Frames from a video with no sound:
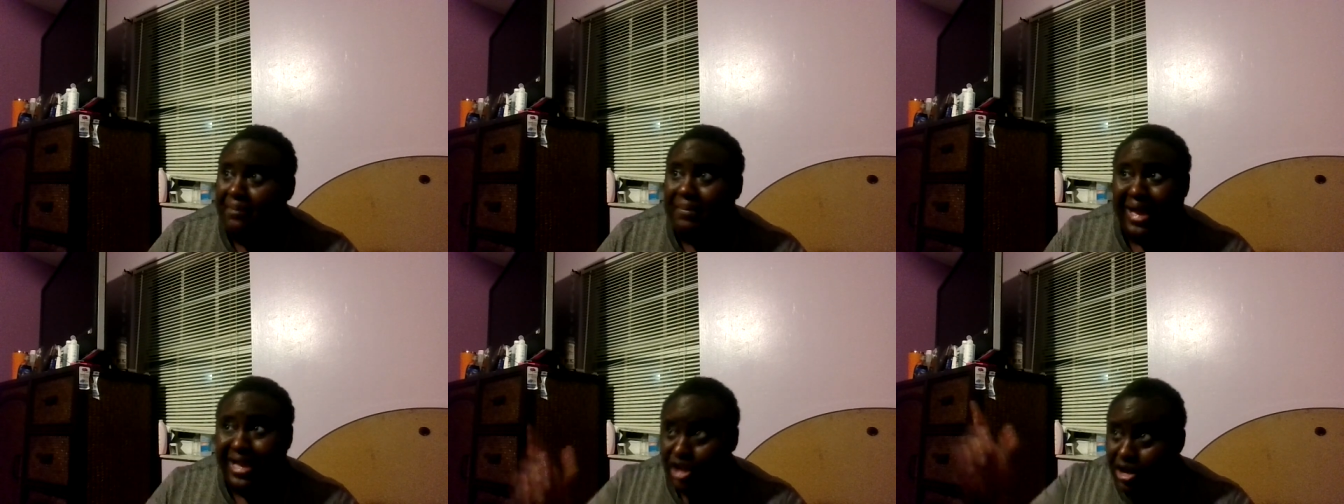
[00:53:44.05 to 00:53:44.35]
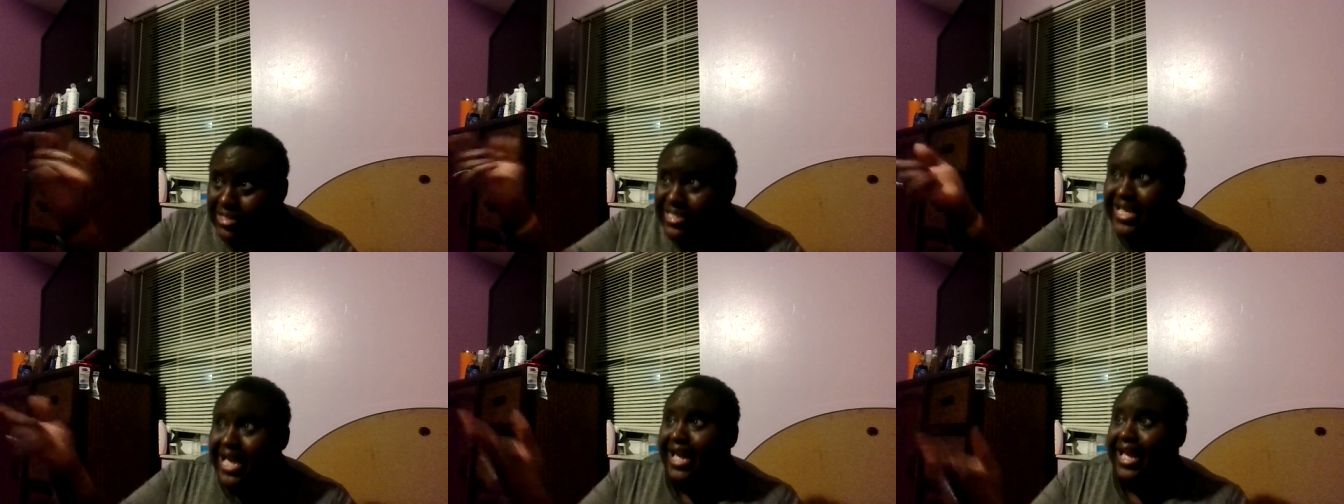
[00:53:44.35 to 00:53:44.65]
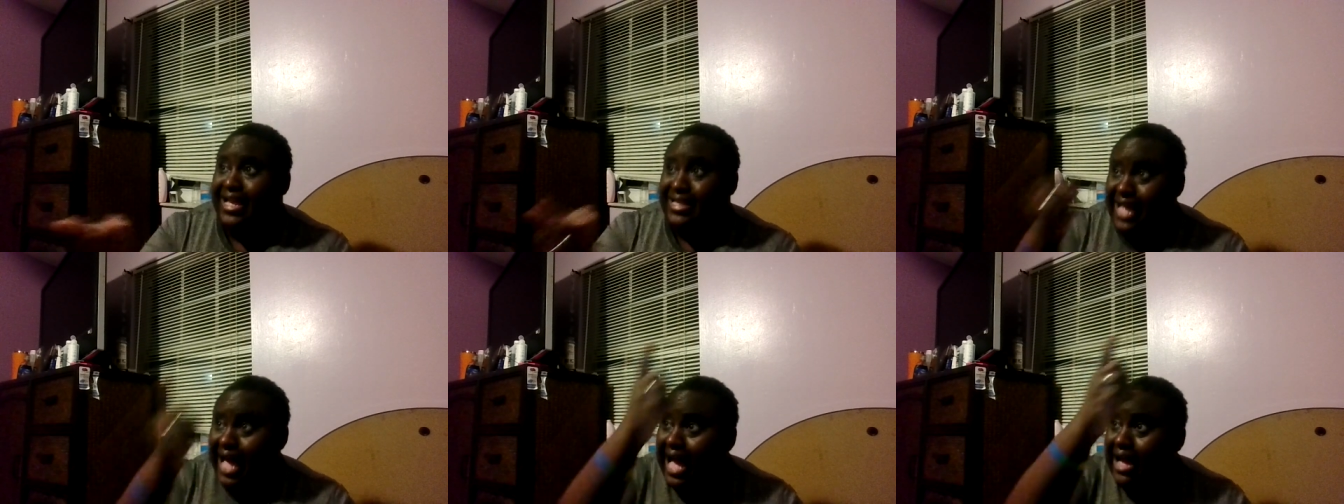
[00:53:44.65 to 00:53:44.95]
and you take
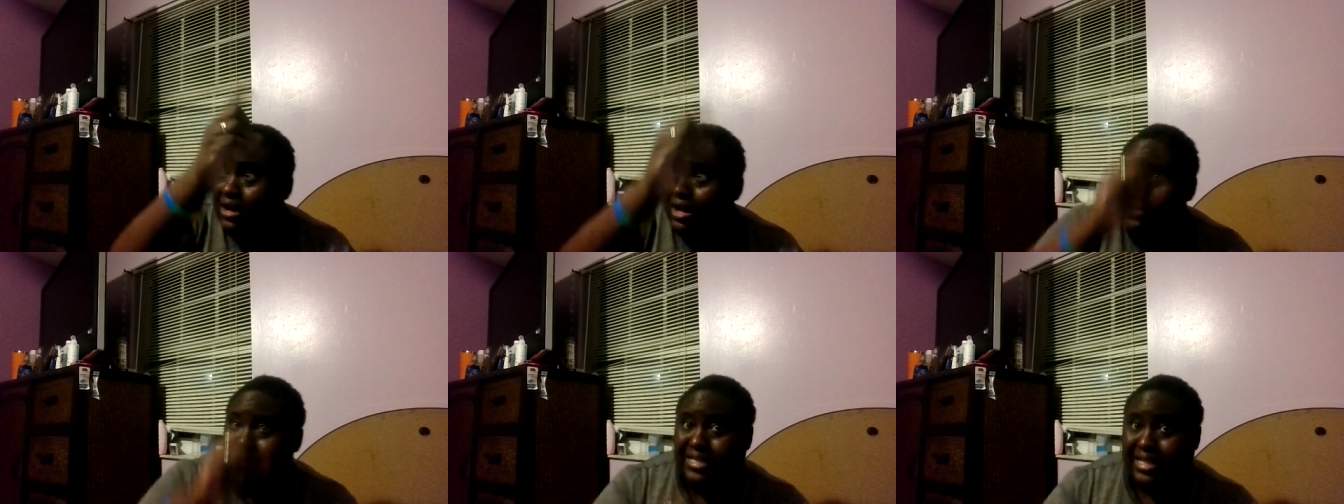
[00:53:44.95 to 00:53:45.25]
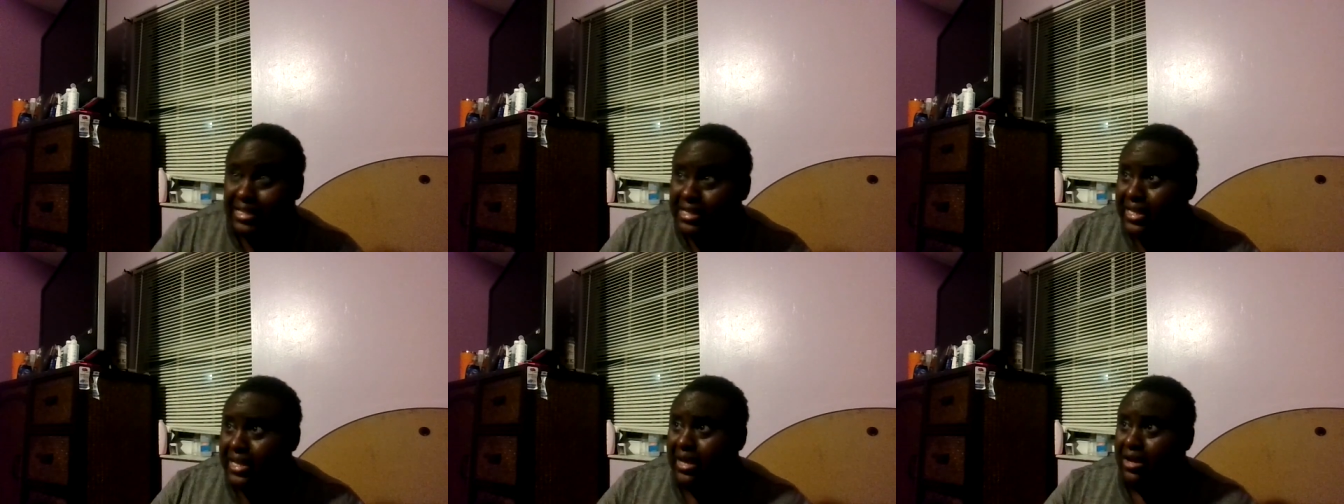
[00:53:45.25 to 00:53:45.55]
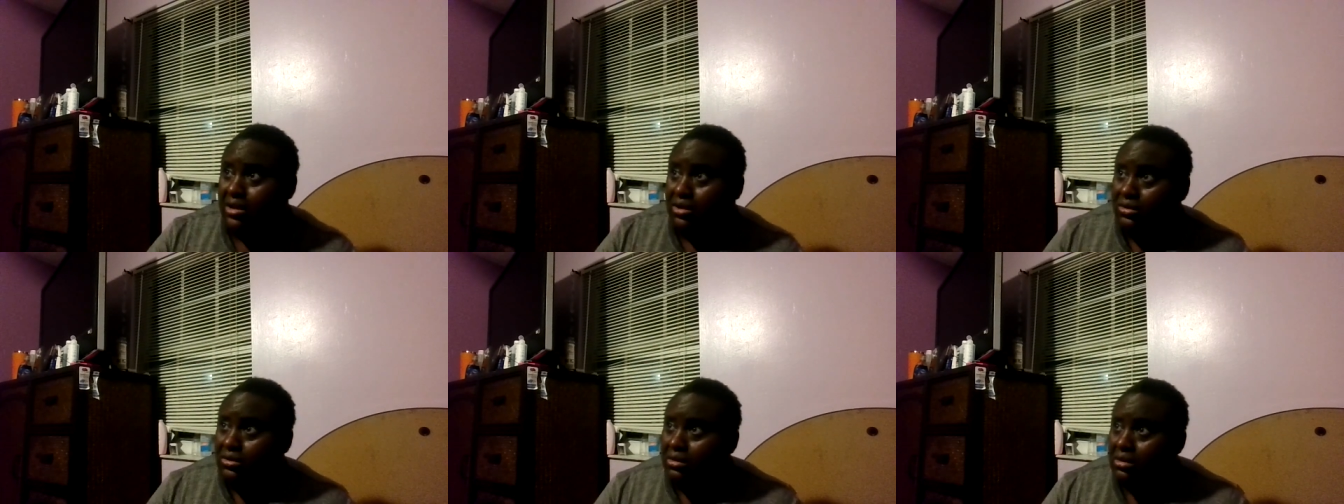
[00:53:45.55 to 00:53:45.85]
it and nothing
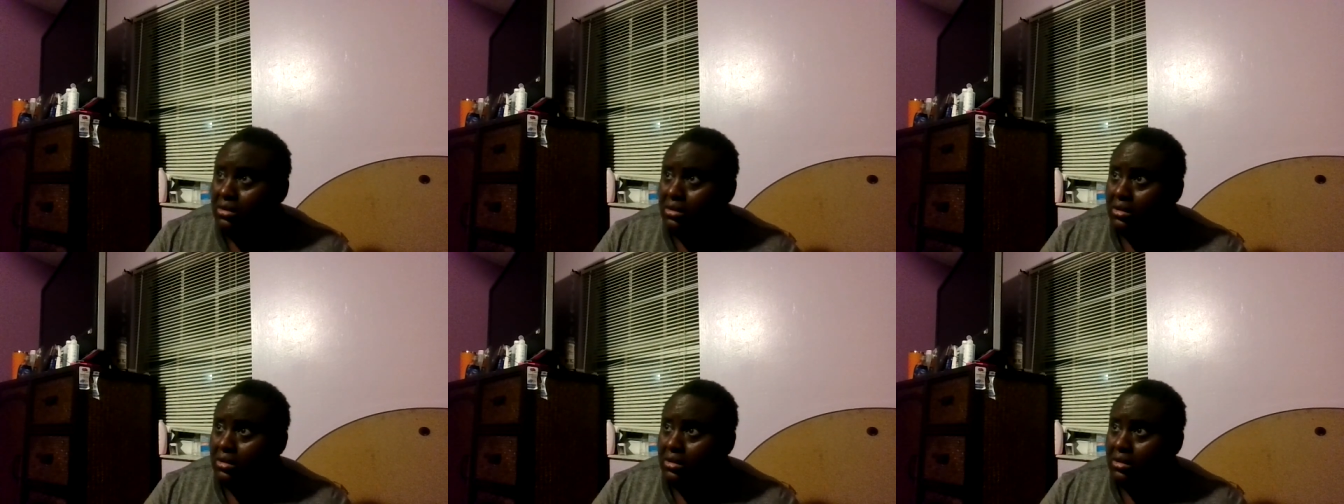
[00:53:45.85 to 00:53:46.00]
here.